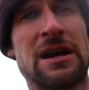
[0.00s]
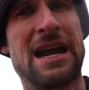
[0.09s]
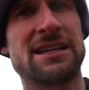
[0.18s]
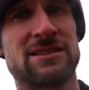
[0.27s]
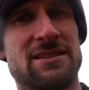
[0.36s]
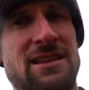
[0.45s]

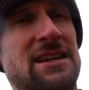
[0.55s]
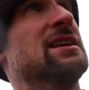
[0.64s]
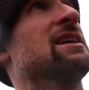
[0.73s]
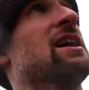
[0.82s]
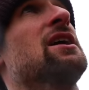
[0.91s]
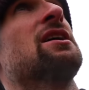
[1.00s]
guys,
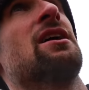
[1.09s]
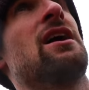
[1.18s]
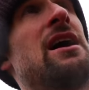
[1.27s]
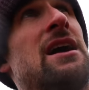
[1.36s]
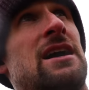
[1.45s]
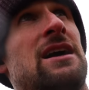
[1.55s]
the
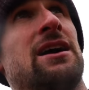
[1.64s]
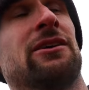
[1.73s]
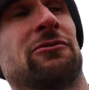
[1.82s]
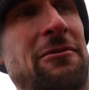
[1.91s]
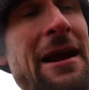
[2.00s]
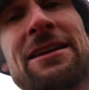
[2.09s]

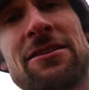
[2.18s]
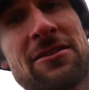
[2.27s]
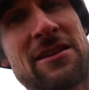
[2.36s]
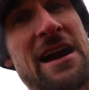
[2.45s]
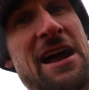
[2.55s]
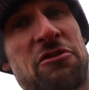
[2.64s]
Raider
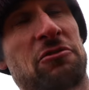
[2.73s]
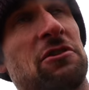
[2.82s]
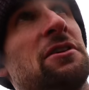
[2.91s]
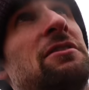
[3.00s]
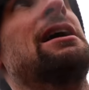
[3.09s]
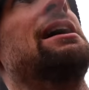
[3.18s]
that I
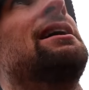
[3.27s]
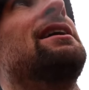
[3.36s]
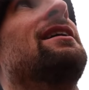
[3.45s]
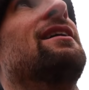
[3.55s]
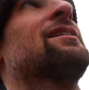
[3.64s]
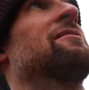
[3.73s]
threw
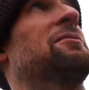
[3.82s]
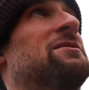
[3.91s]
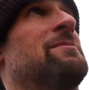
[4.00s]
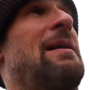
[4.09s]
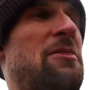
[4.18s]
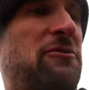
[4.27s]
was
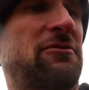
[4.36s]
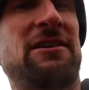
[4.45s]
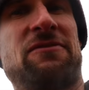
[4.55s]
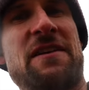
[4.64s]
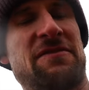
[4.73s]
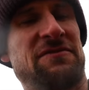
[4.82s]
about
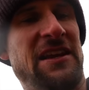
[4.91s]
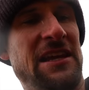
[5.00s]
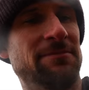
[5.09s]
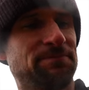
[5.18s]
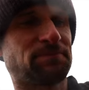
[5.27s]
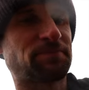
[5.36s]

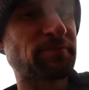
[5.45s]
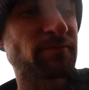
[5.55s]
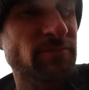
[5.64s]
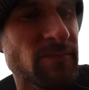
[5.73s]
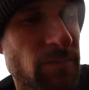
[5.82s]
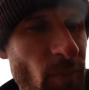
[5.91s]
350.
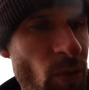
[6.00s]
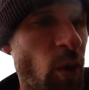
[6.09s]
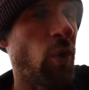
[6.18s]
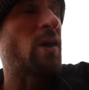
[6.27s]
Well,